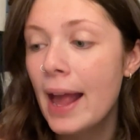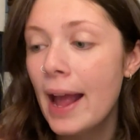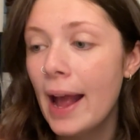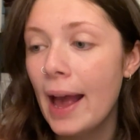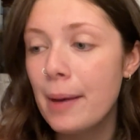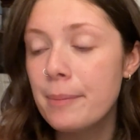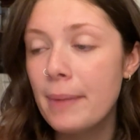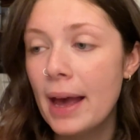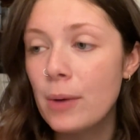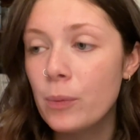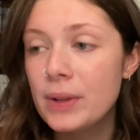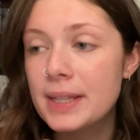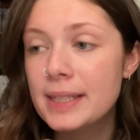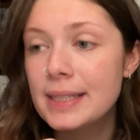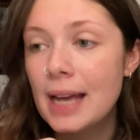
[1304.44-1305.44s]
and met
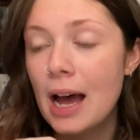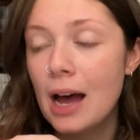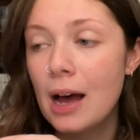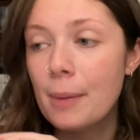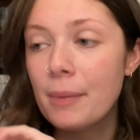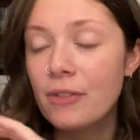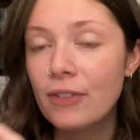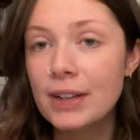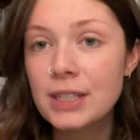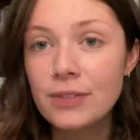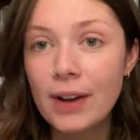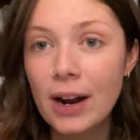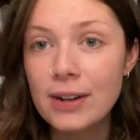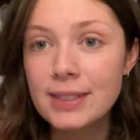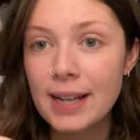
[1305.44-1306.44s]
with some friends
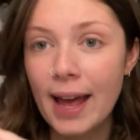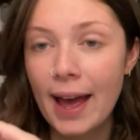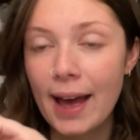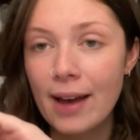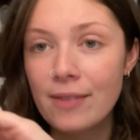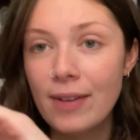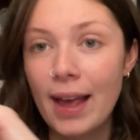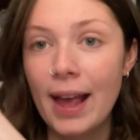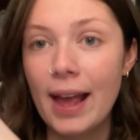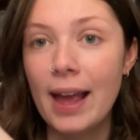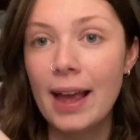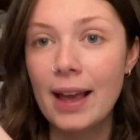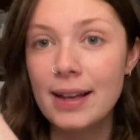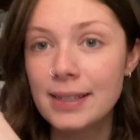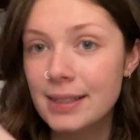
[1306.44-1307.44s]
of ours that have
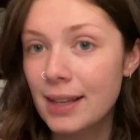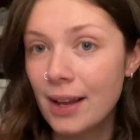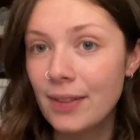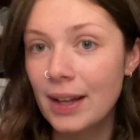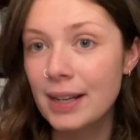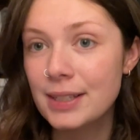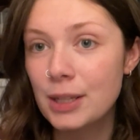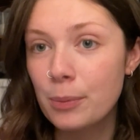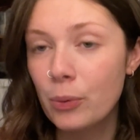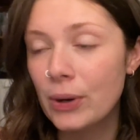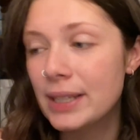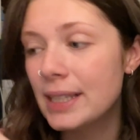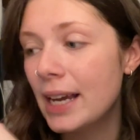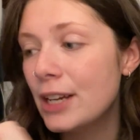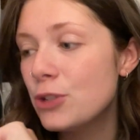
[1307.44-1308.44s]
a son that is the
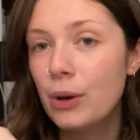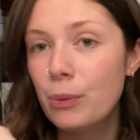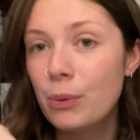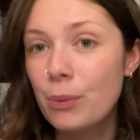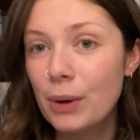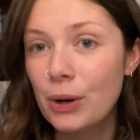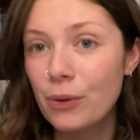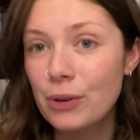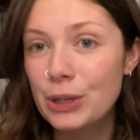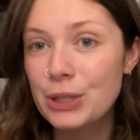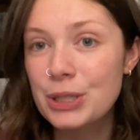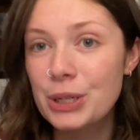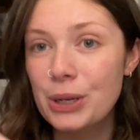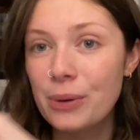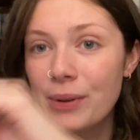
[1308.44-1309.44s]
boy's age. We went over
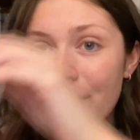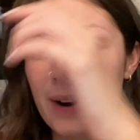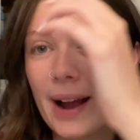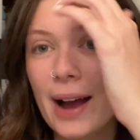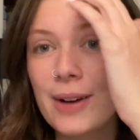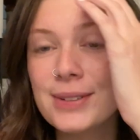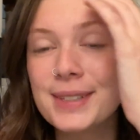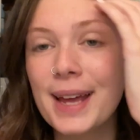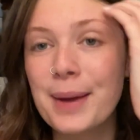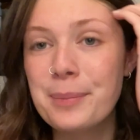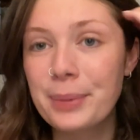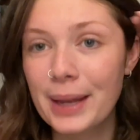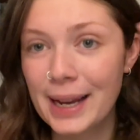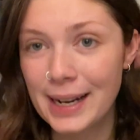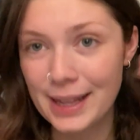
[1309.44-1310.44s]
to their house
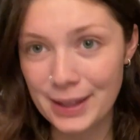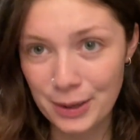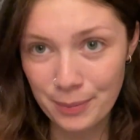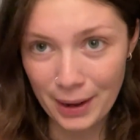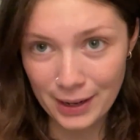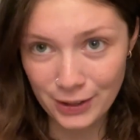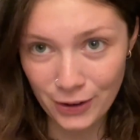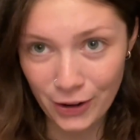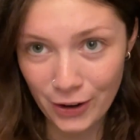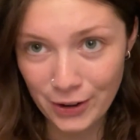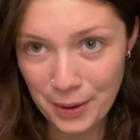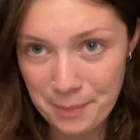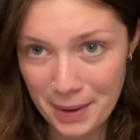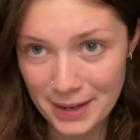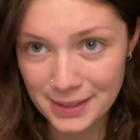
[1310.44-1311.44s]
and played in their
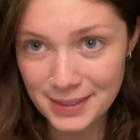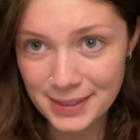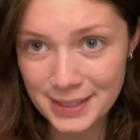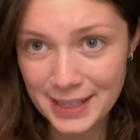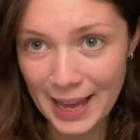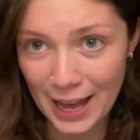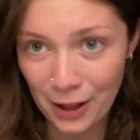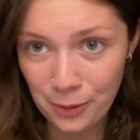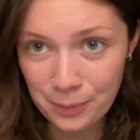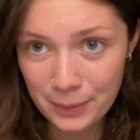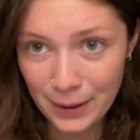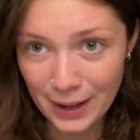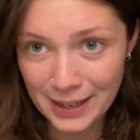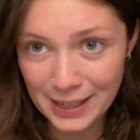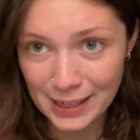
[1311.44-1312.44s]
backyard. My scalp
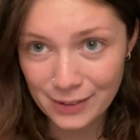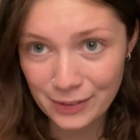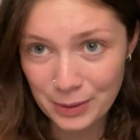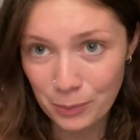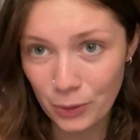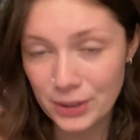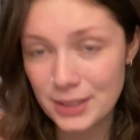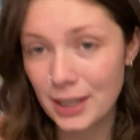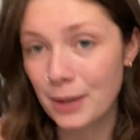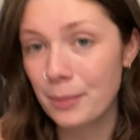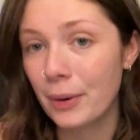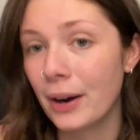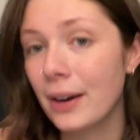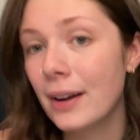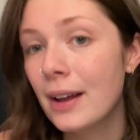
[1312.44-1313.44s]
got even more
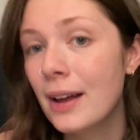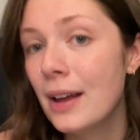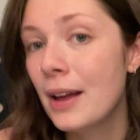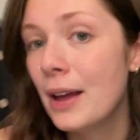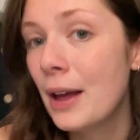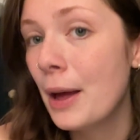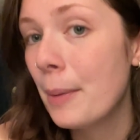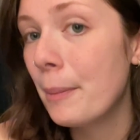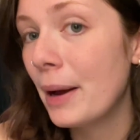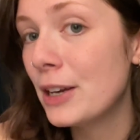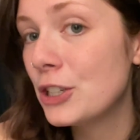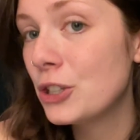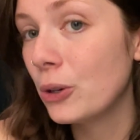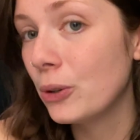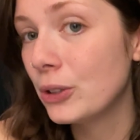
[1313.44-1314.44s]
sunburnt. My
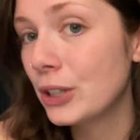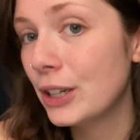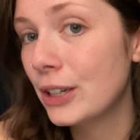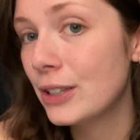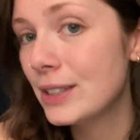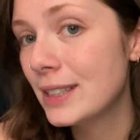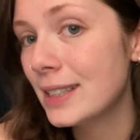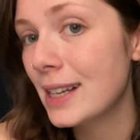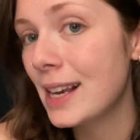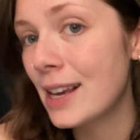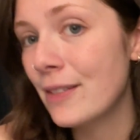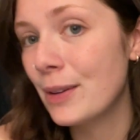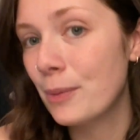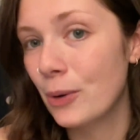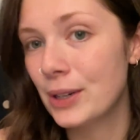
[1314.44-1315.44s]
shoulders
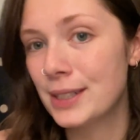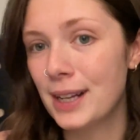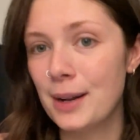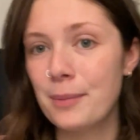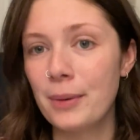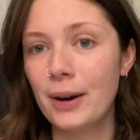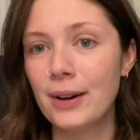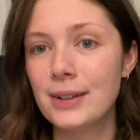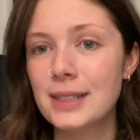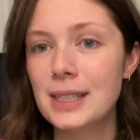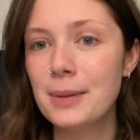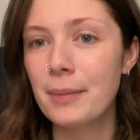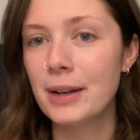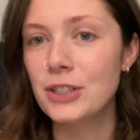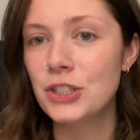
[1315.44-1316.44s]
even more
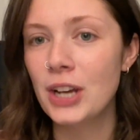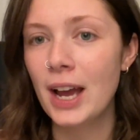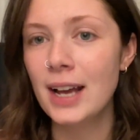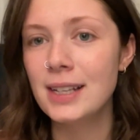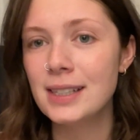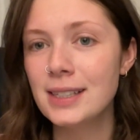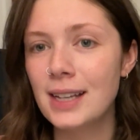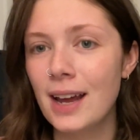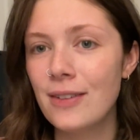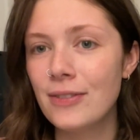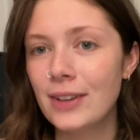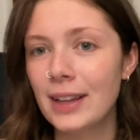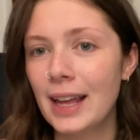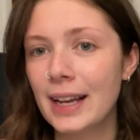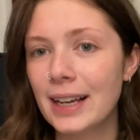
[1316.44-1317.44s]
sunburnt. My chest, I
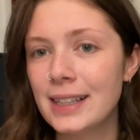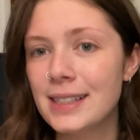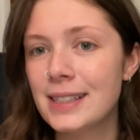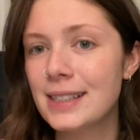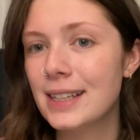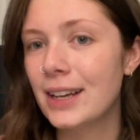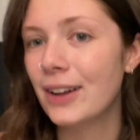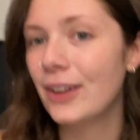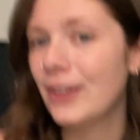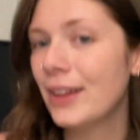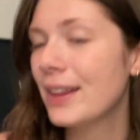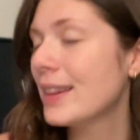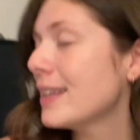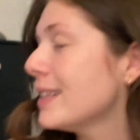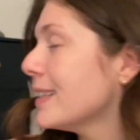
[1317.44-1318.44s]
feel like, is
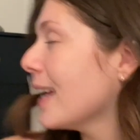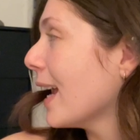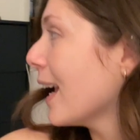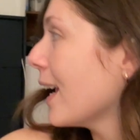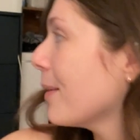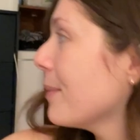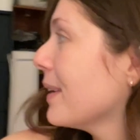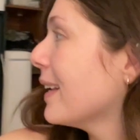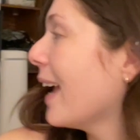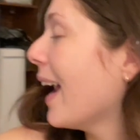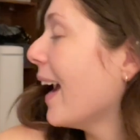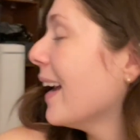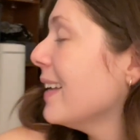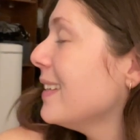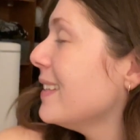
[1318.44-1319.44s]
still the same.
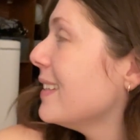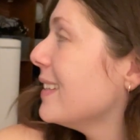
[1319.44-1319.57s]
Yes.